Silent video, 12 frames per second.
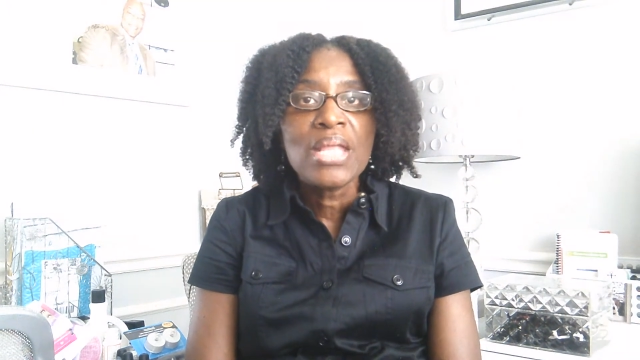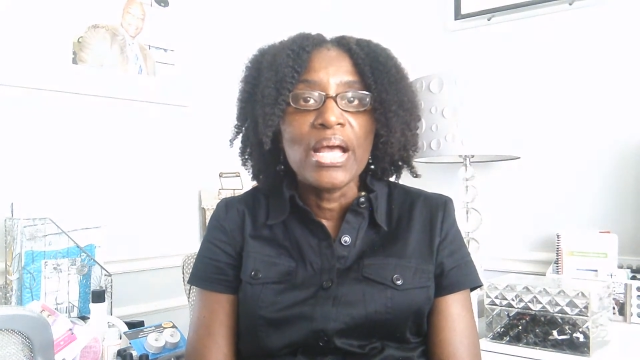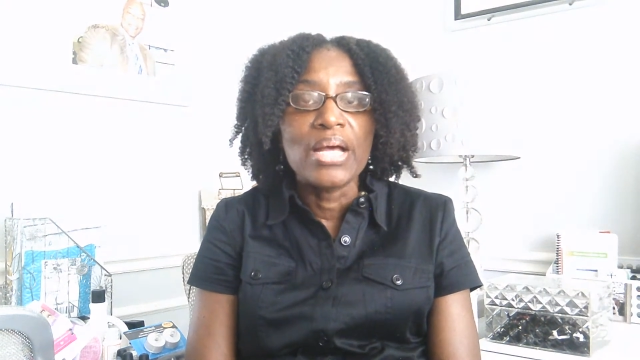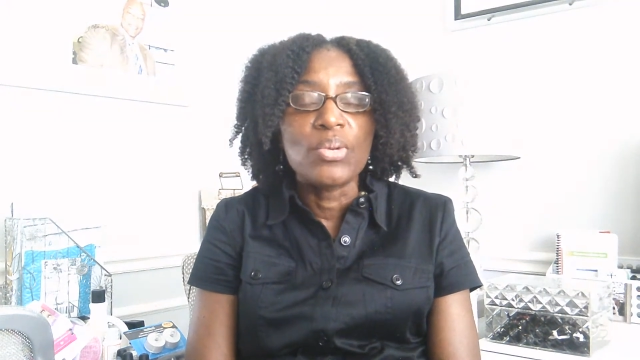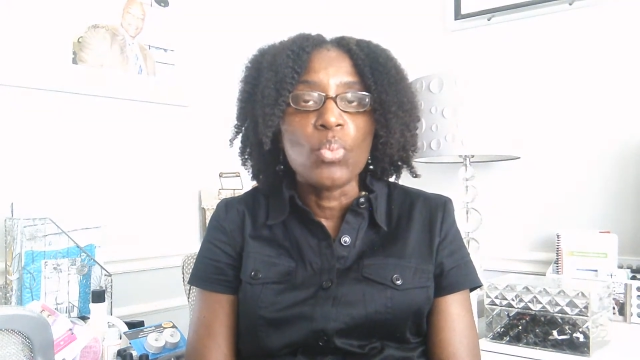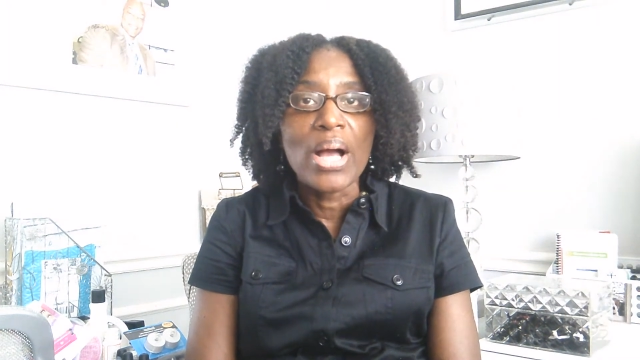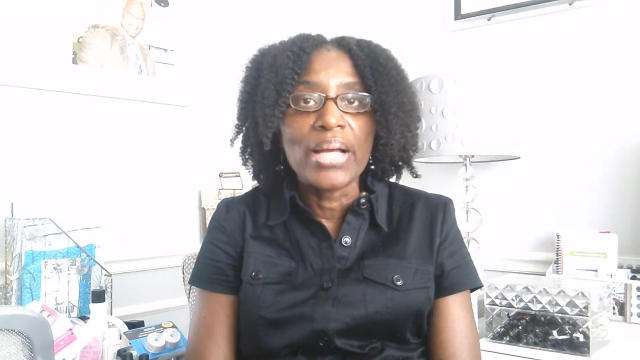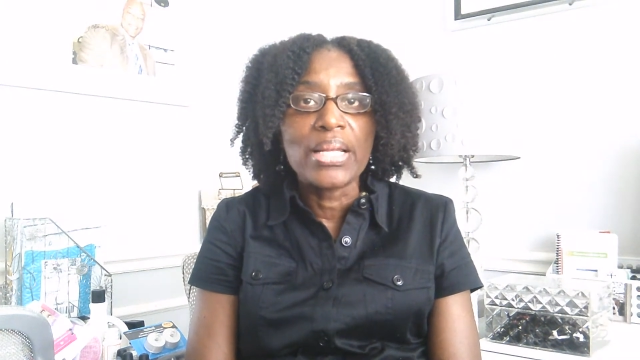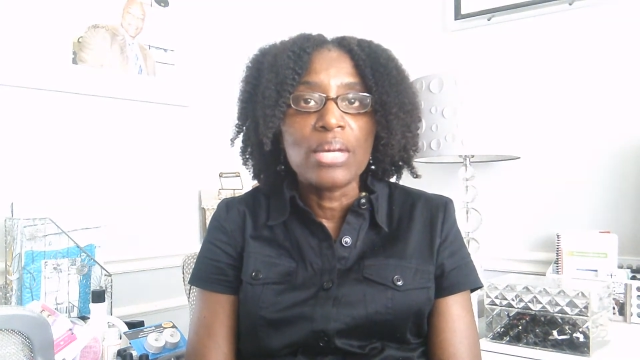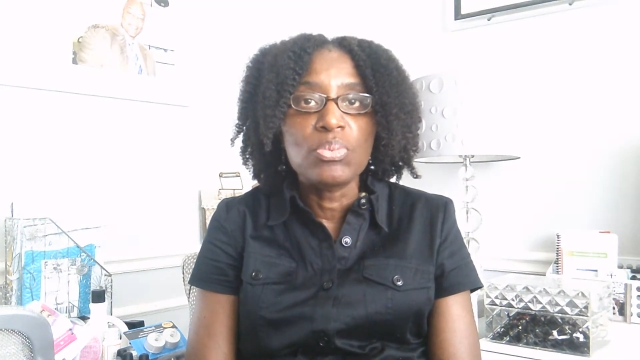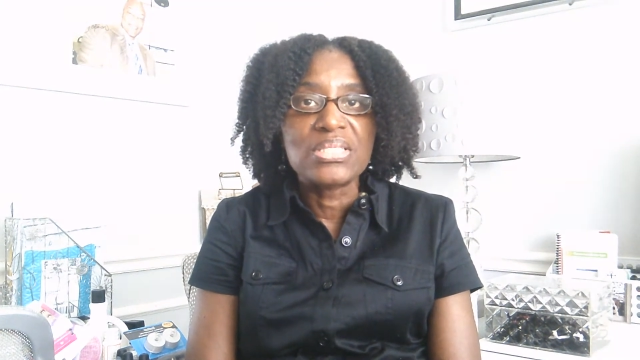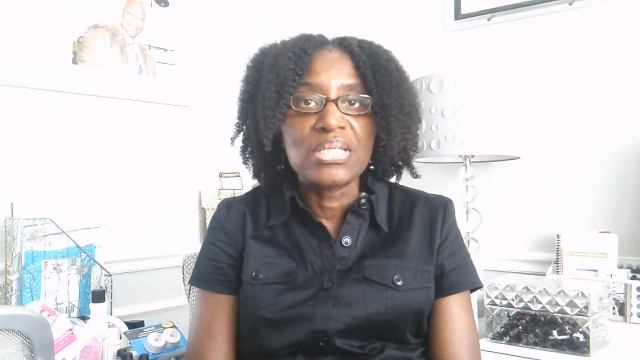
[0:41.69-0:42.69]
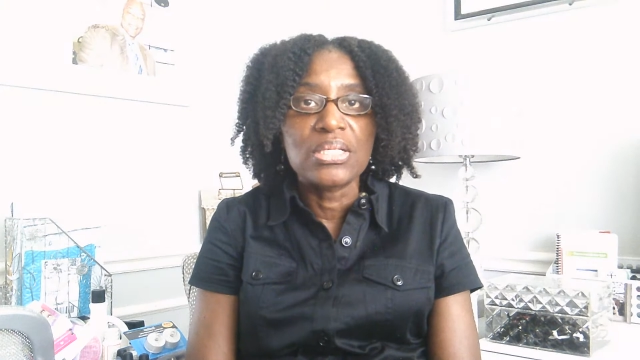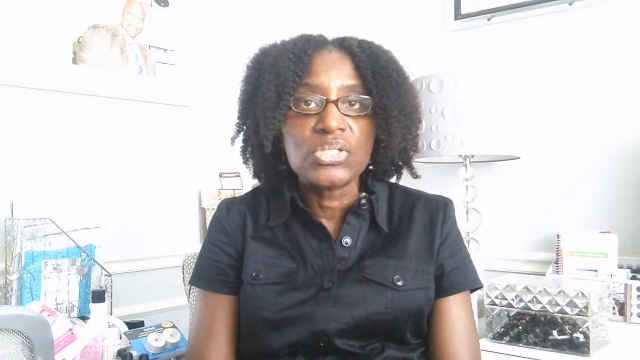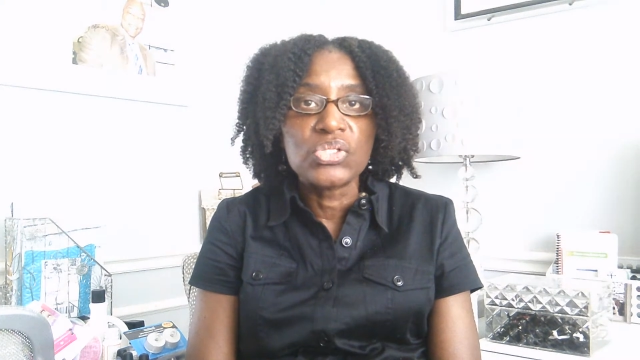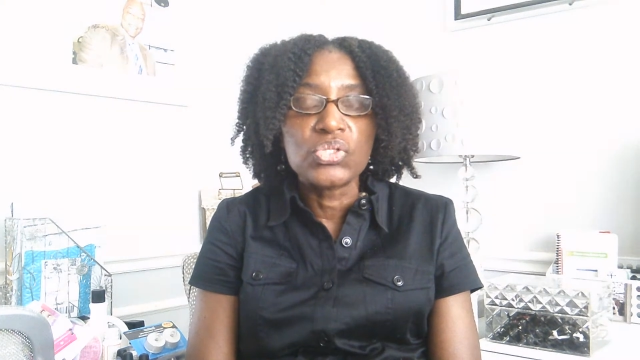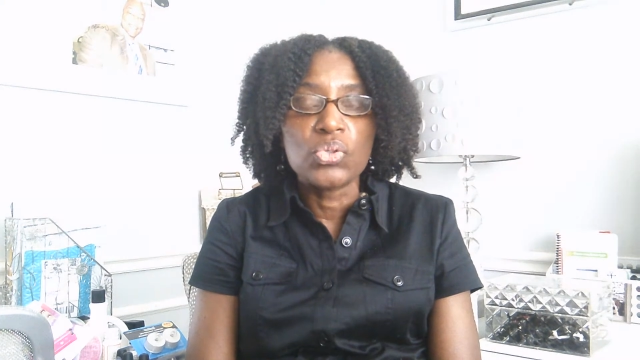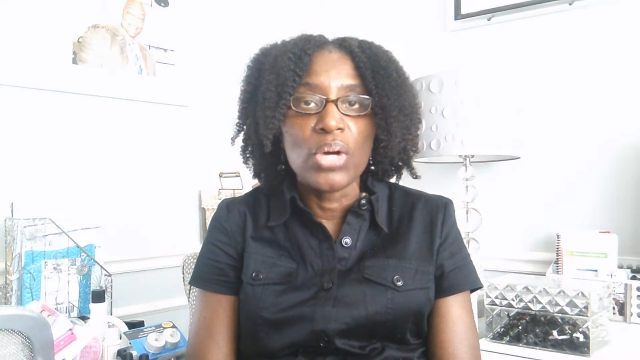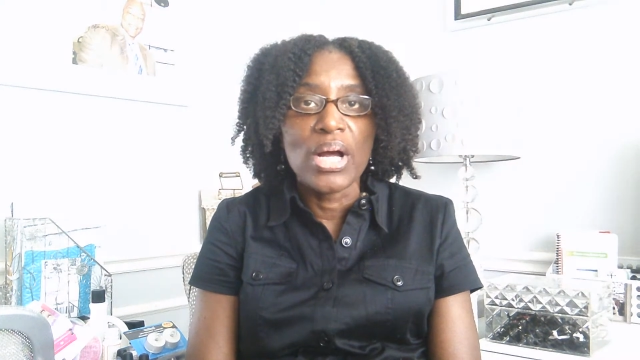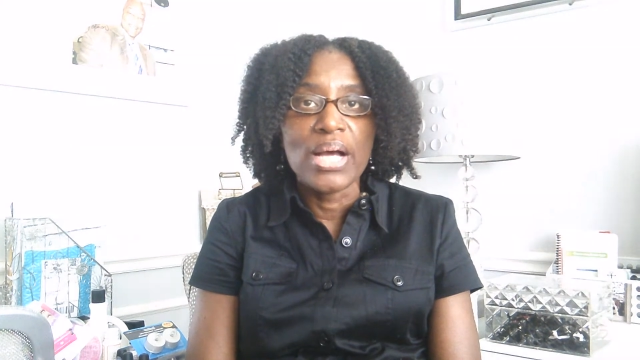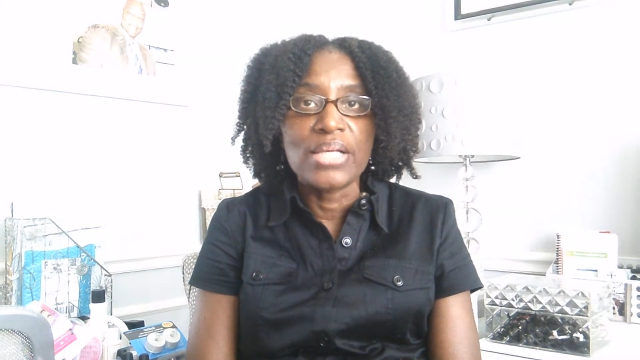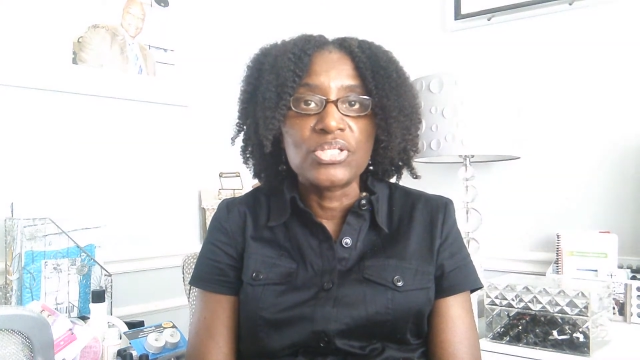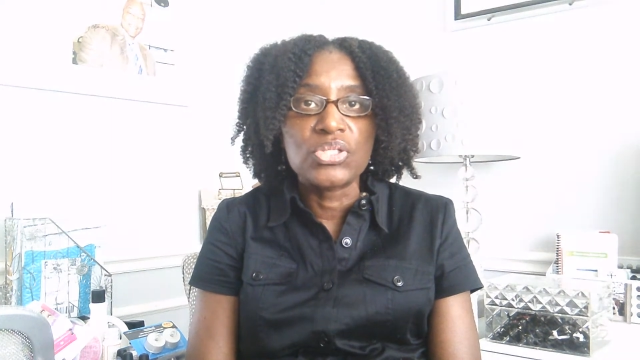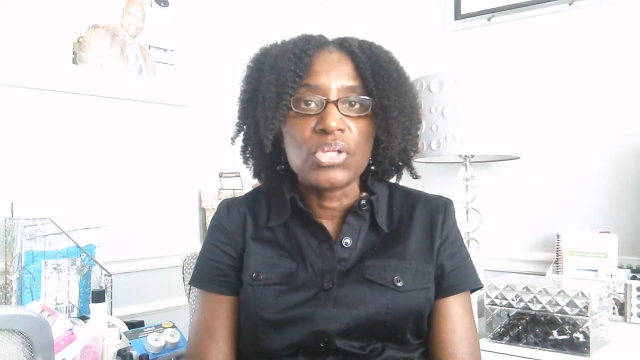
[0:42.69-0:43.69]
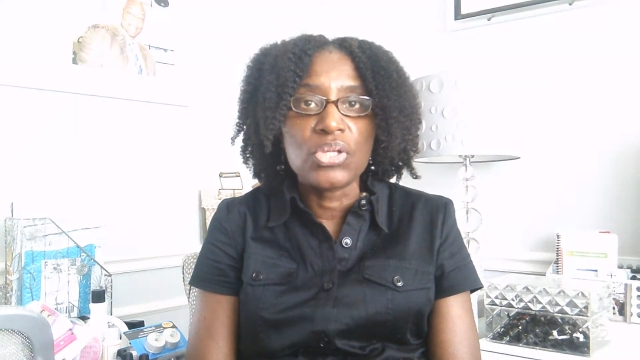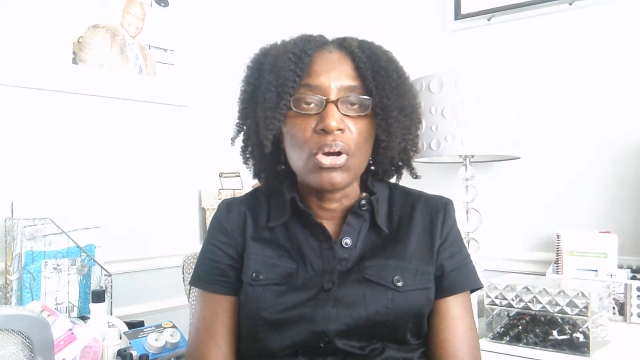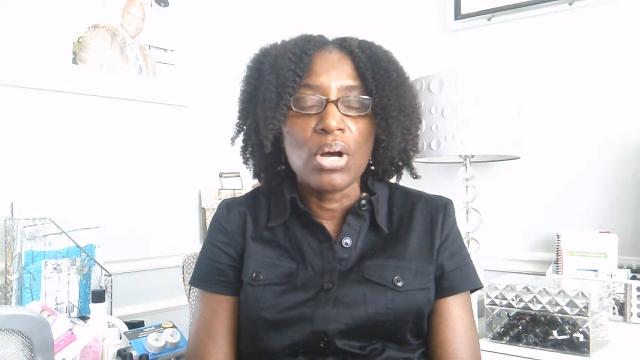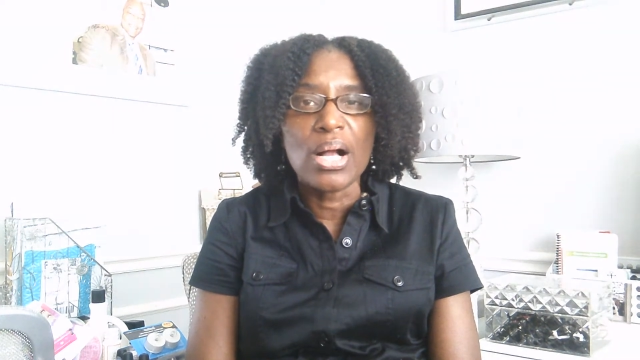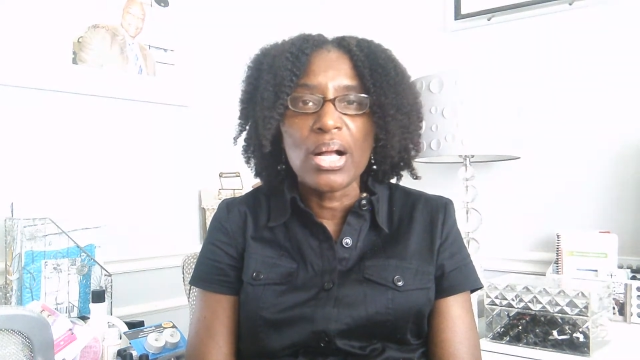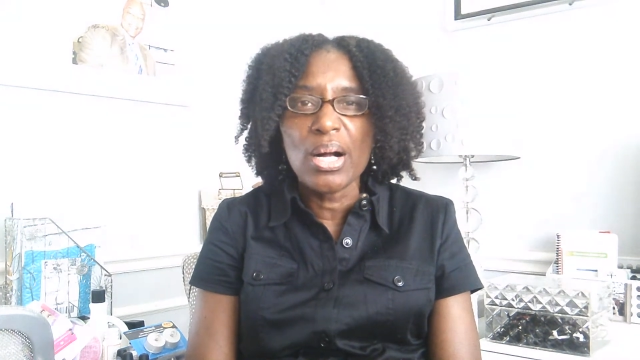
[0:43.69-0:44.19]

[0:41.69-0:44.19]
And while I was in the store, I saw a